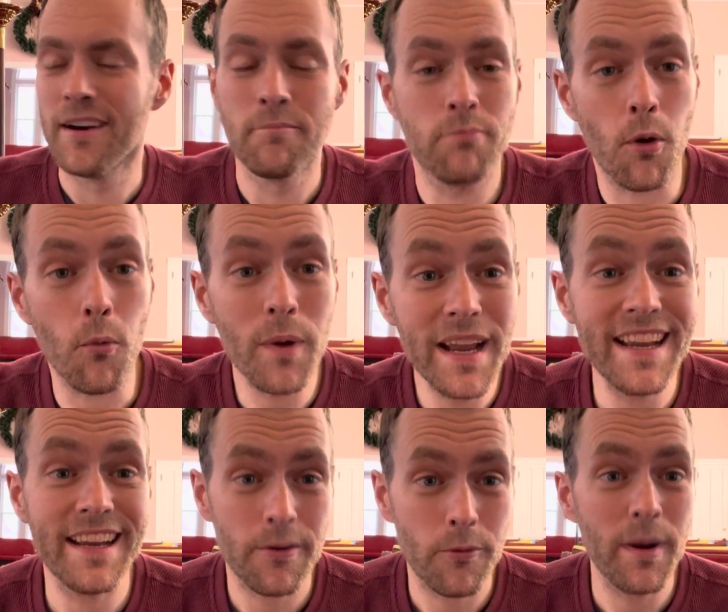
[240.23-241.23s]
But
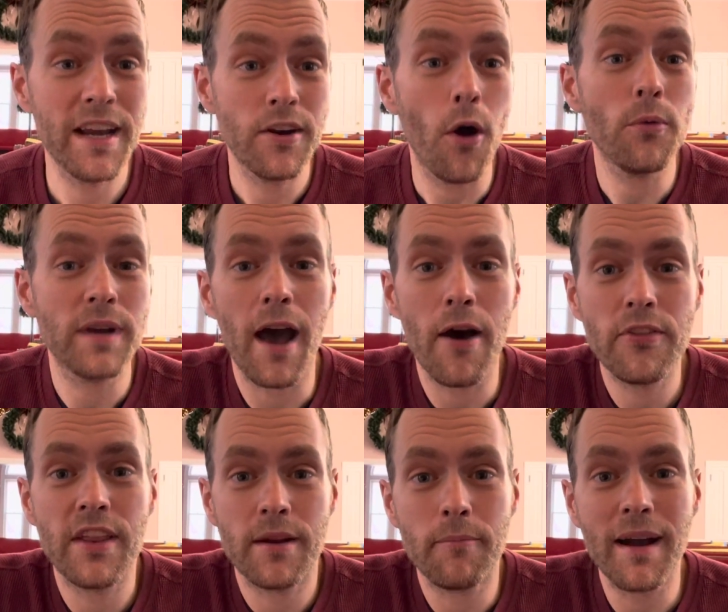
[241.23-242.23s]
we, we know now
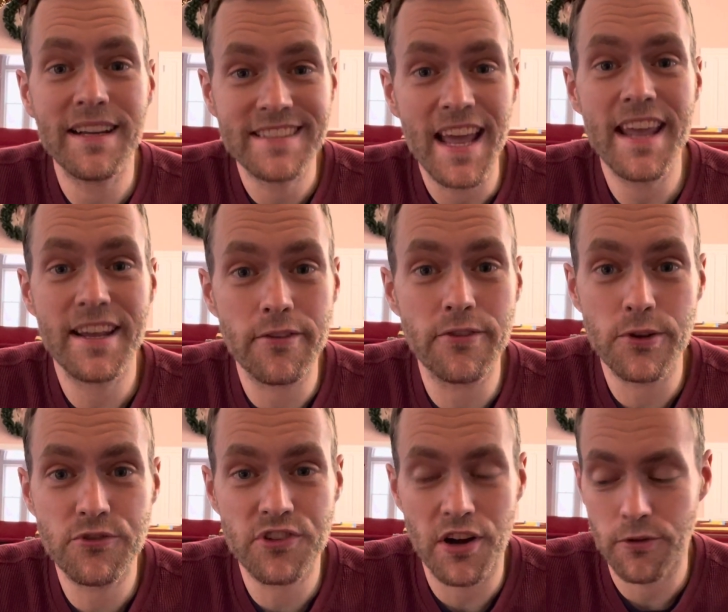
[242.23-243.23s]
that it might take a few
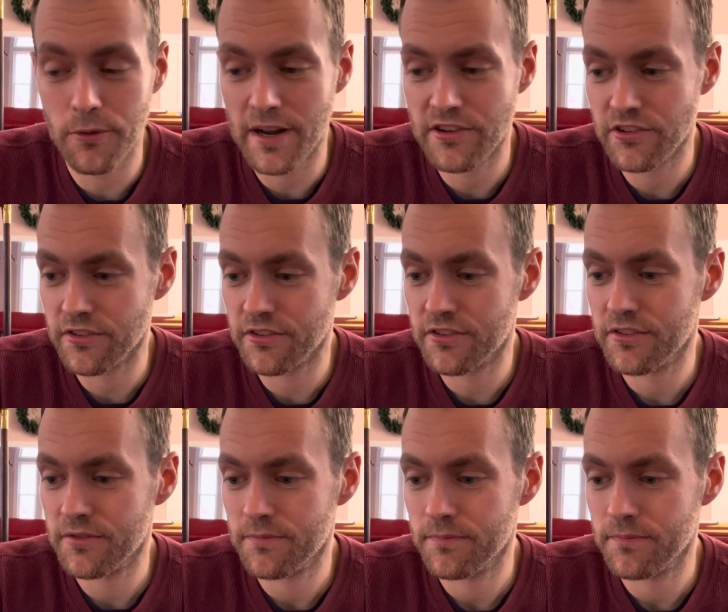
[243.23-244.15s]
generations.